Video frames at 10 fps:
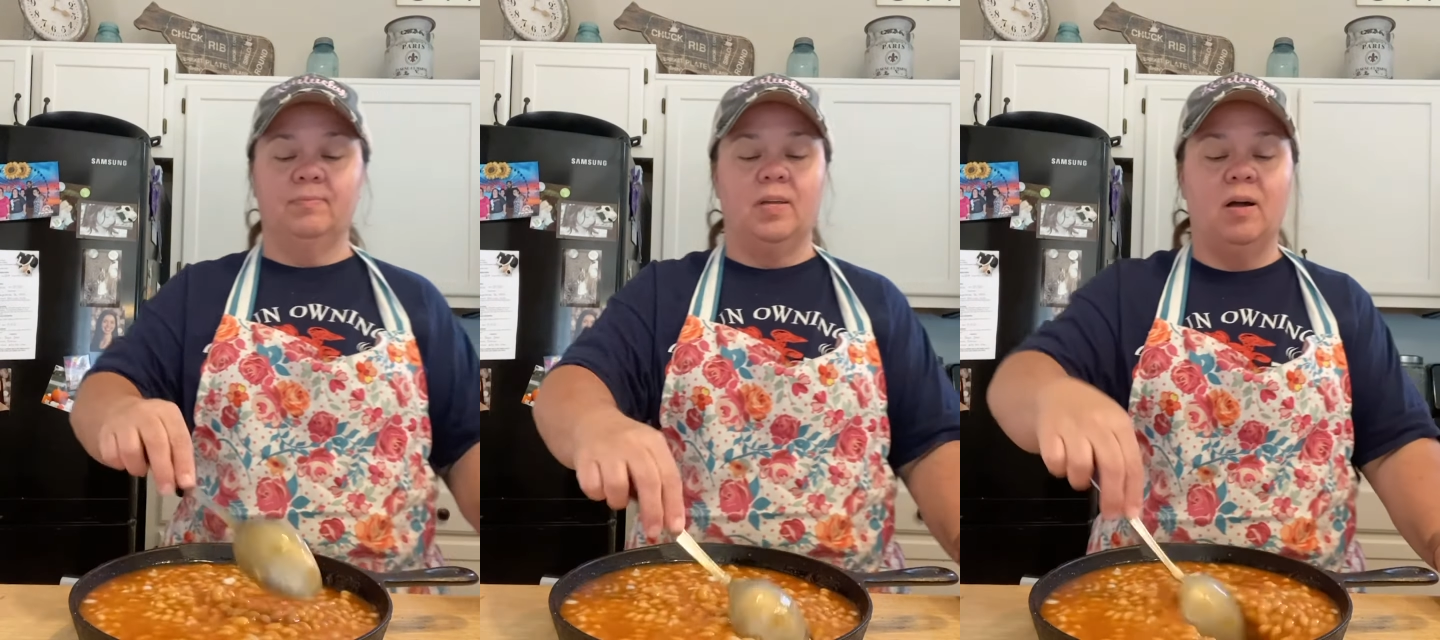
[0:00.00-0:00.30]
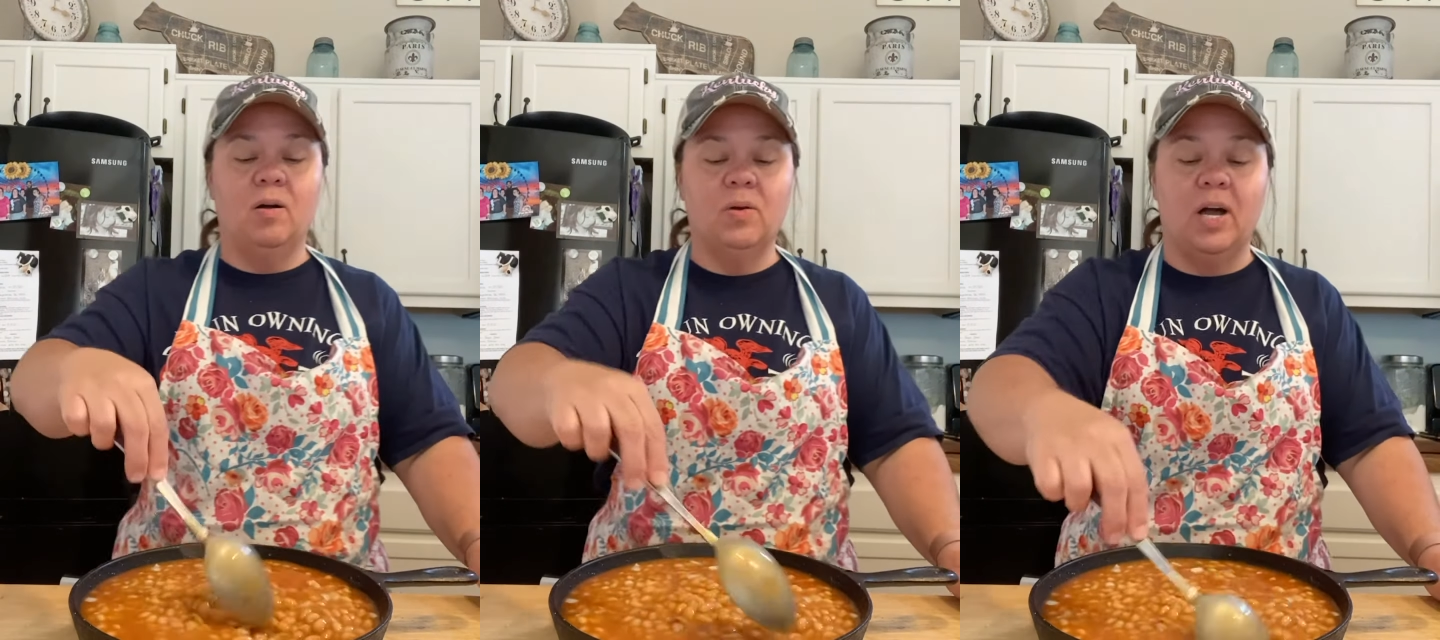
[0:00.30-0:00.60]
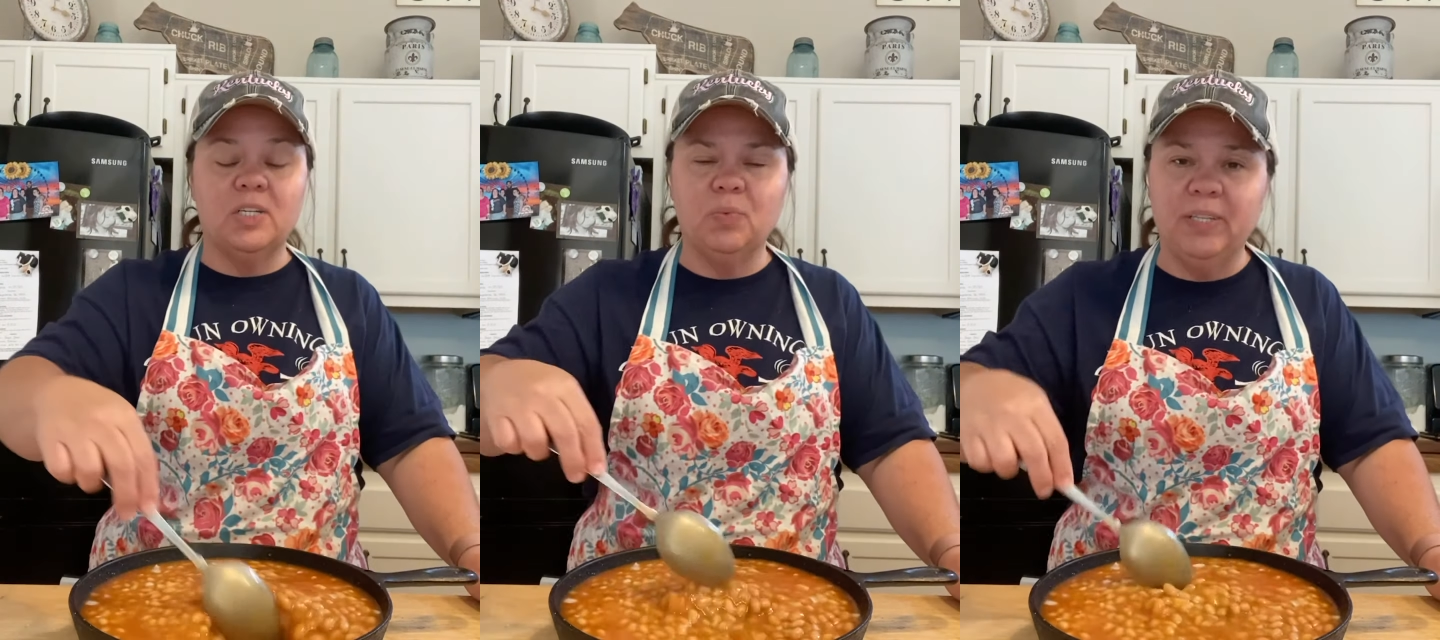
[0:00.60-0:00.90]
oh
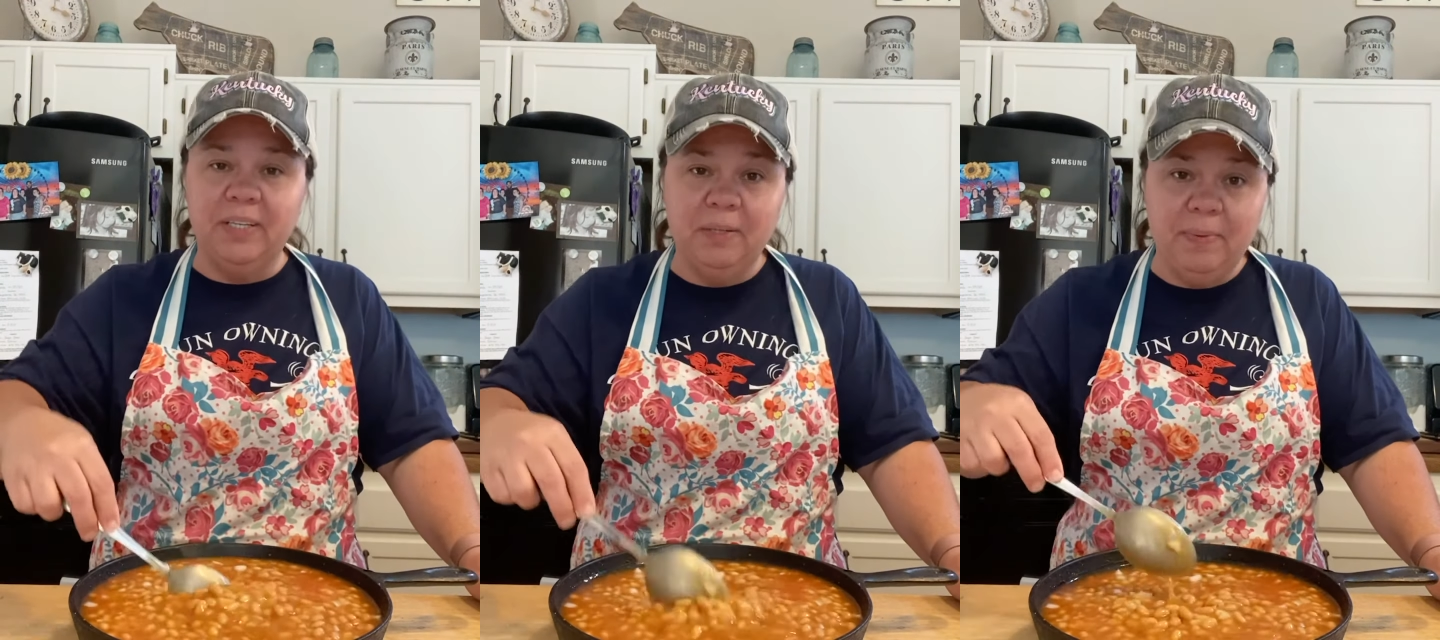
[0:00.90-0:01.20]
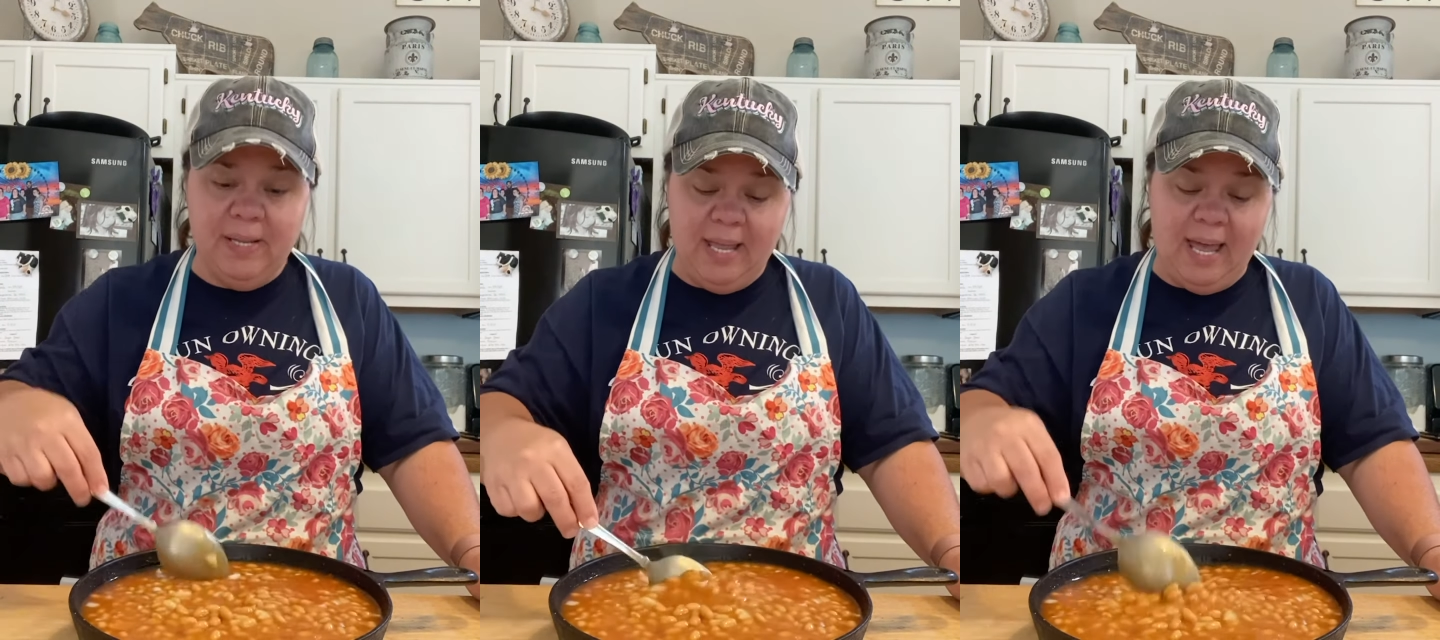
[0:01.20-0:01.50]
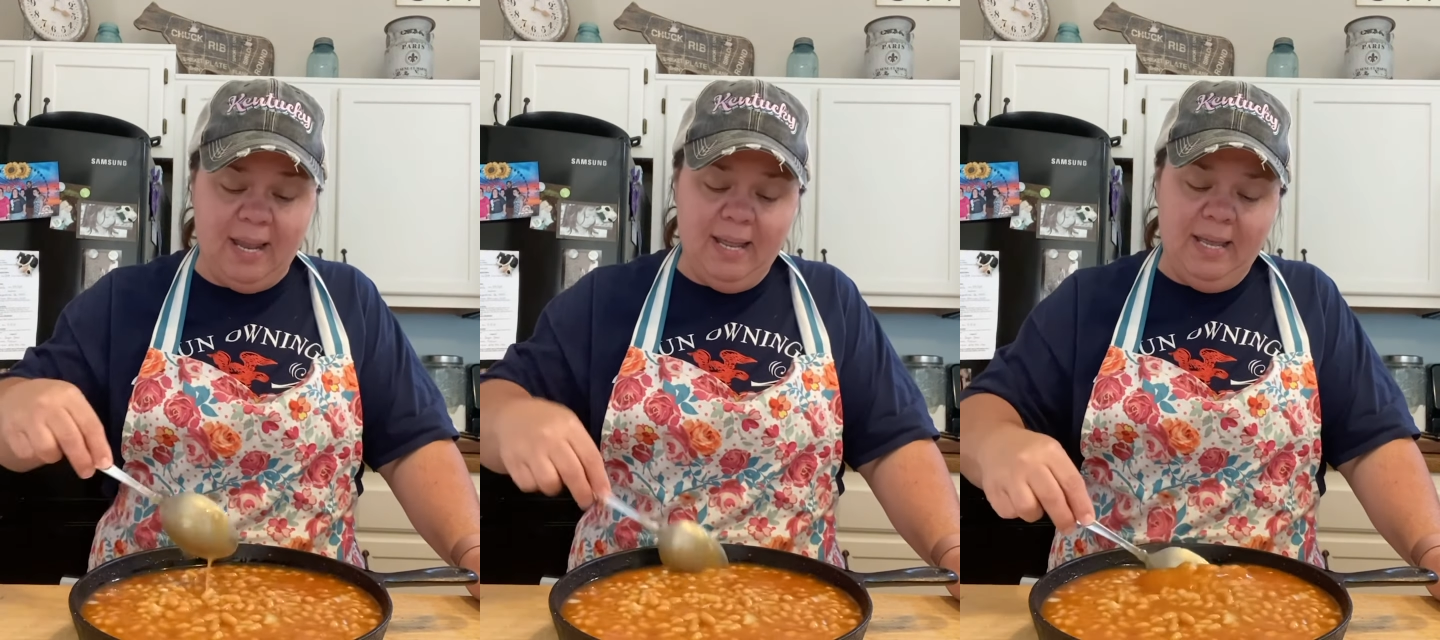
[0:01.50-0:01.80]
gosh, with a little bit
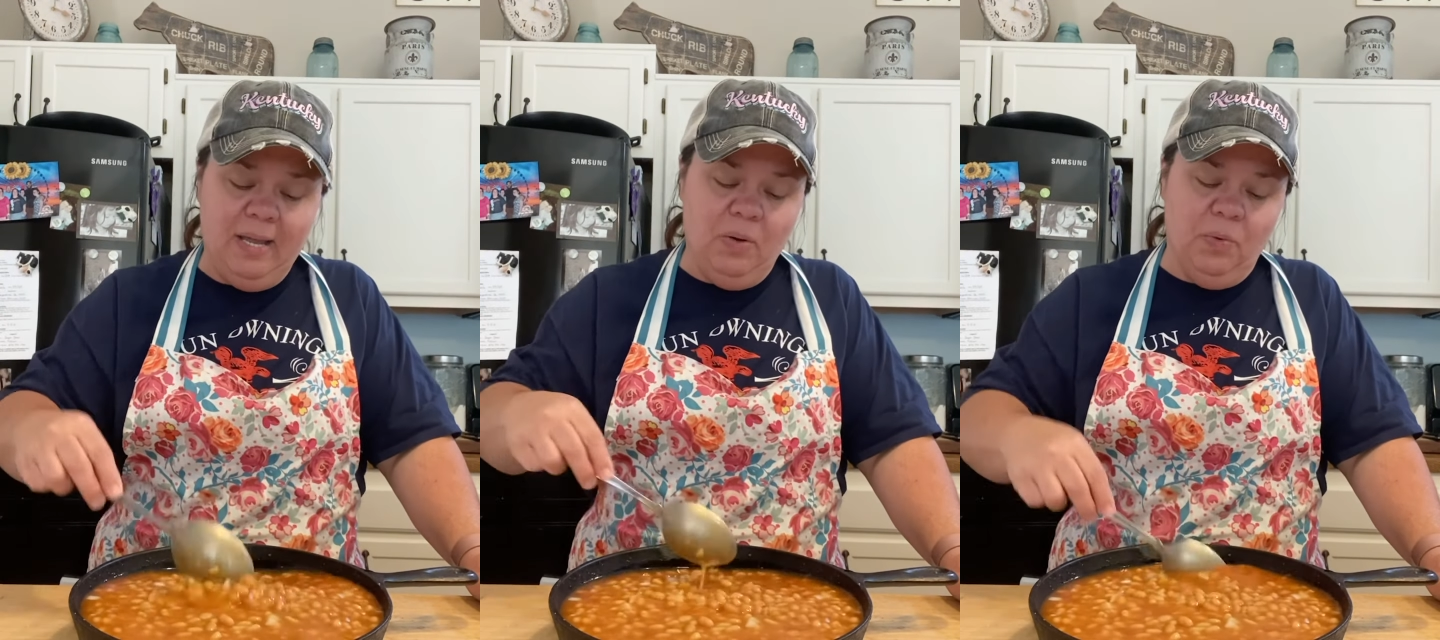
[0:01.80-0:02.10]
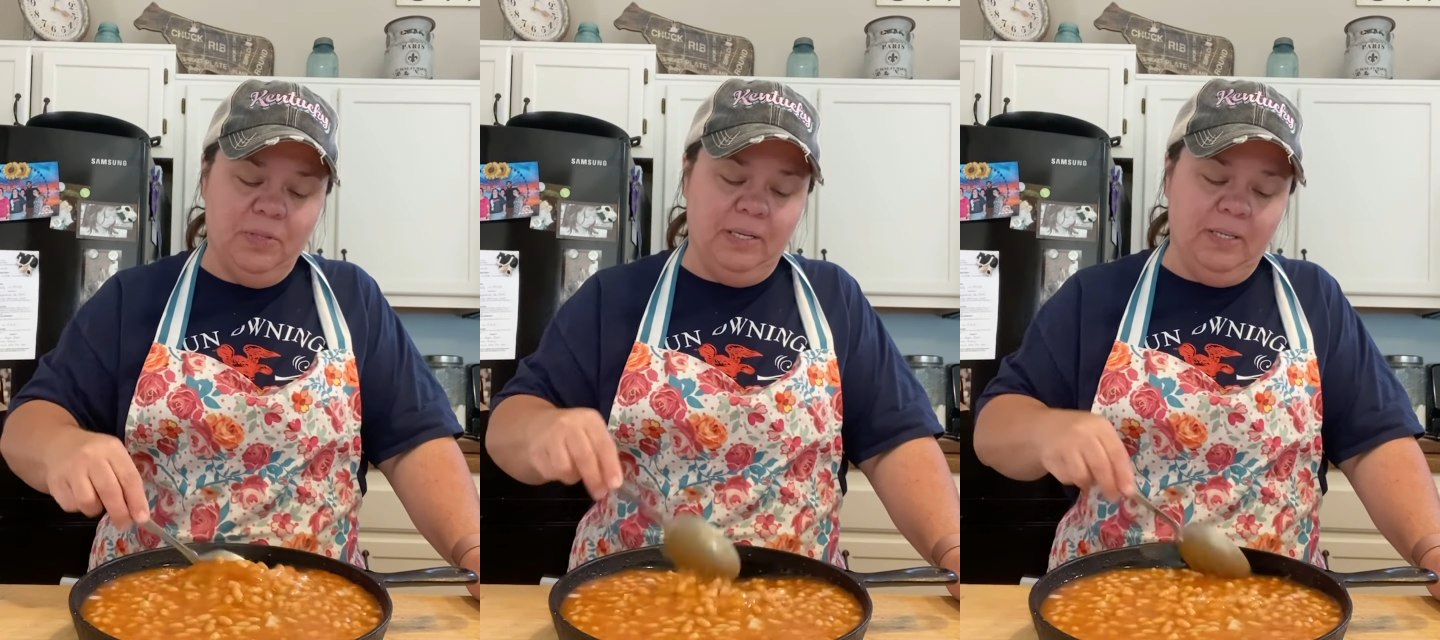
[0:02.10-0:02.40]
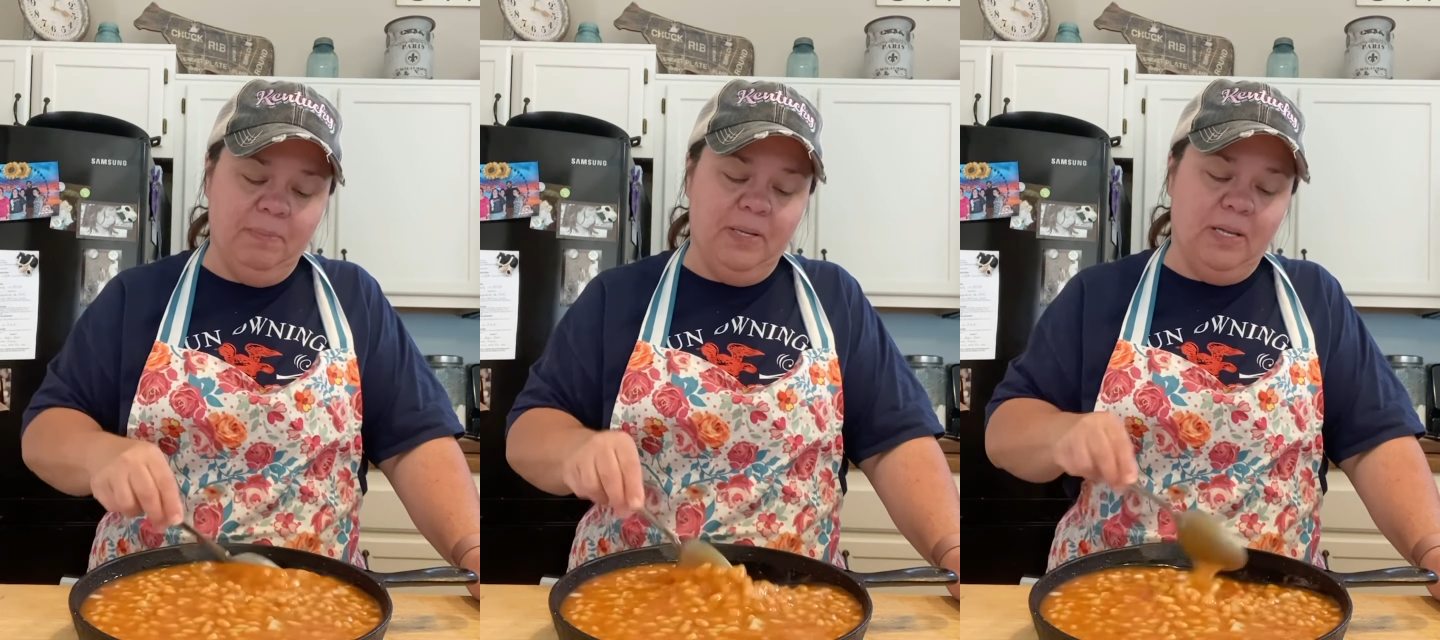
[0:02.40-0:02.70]
of